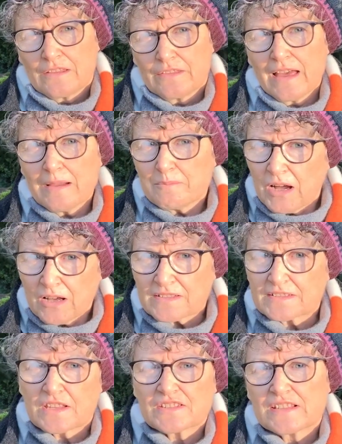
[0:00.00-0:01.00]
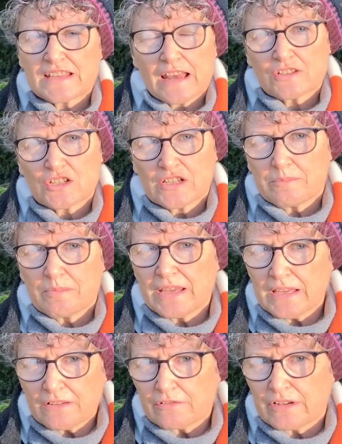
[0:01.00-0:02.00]
That path doesn't actually
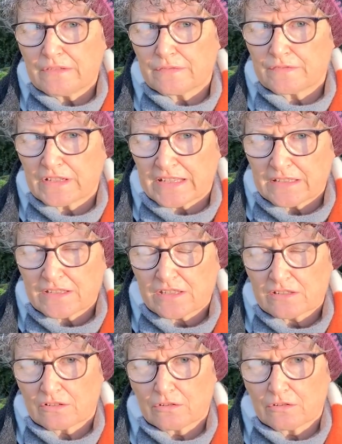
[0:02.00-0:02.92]
appear in Fleet,